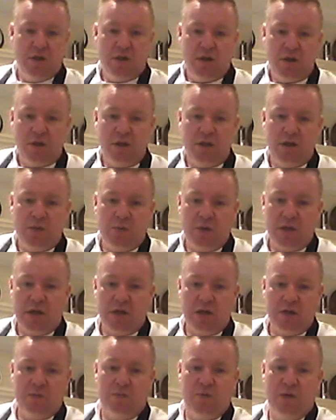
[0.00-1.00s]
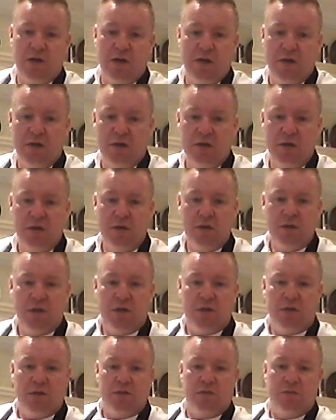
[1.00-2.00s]
And there we have
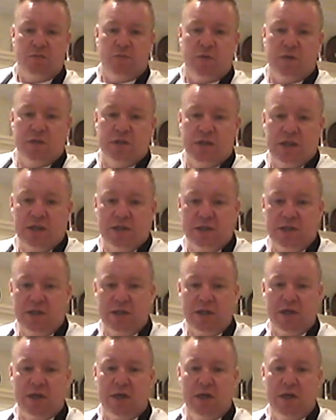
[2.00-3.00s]
some fantastic